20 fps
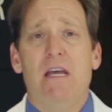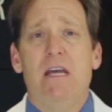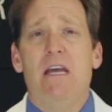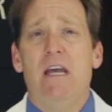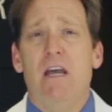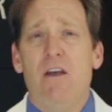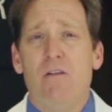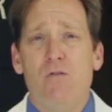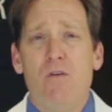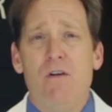
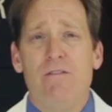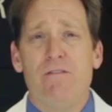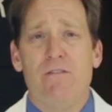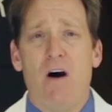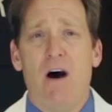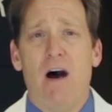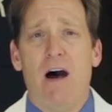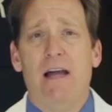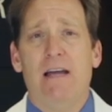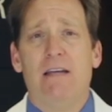If we
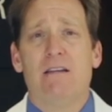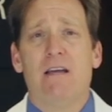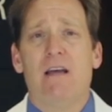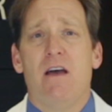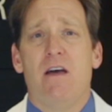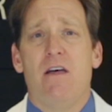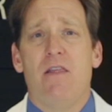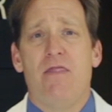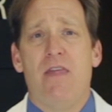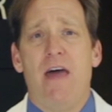find
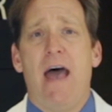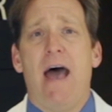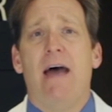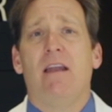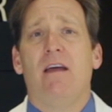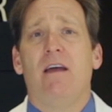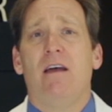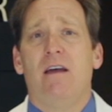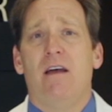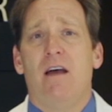
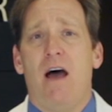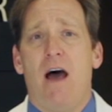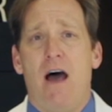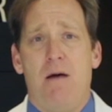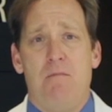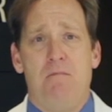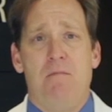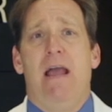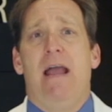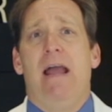that a
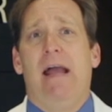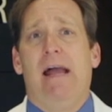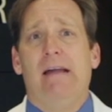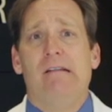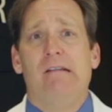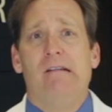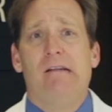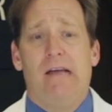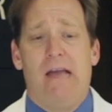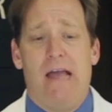
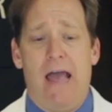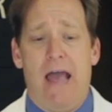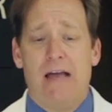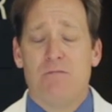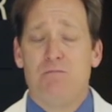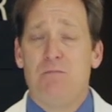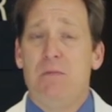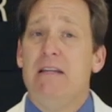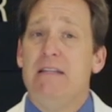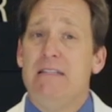man has
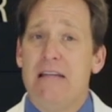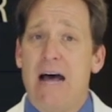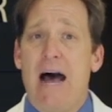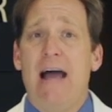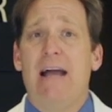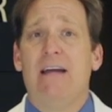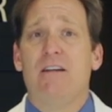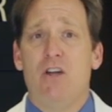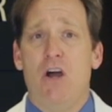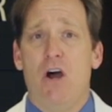been
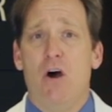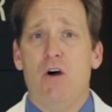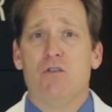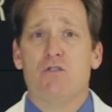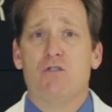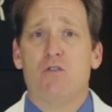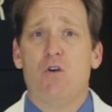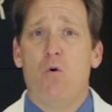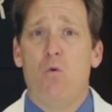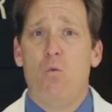
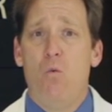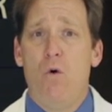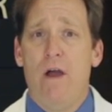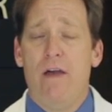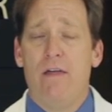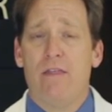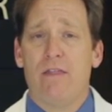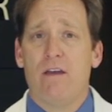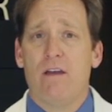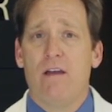diagnosed
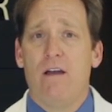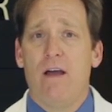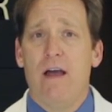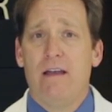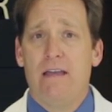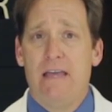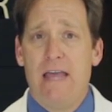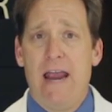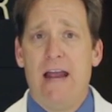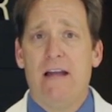with
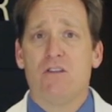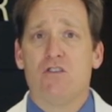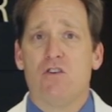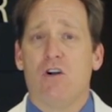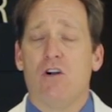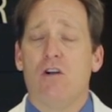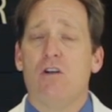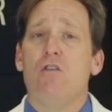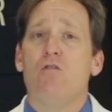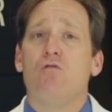
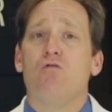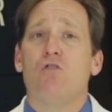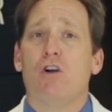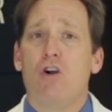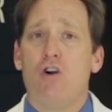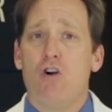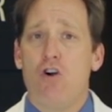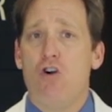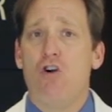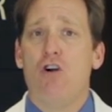cancer
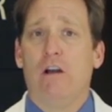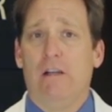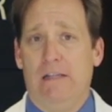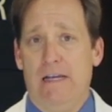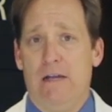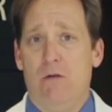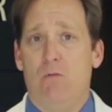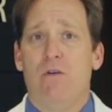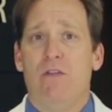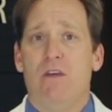
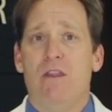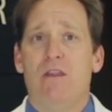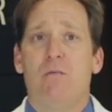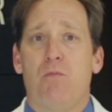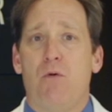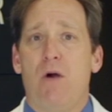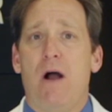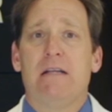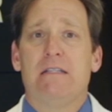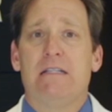recurrently within the
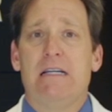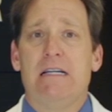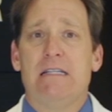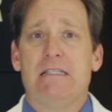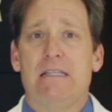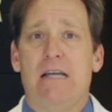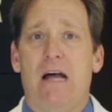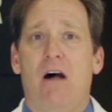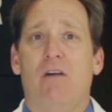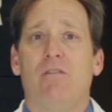prostate
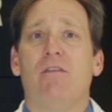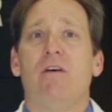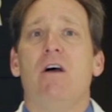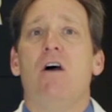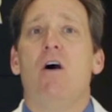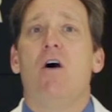itself,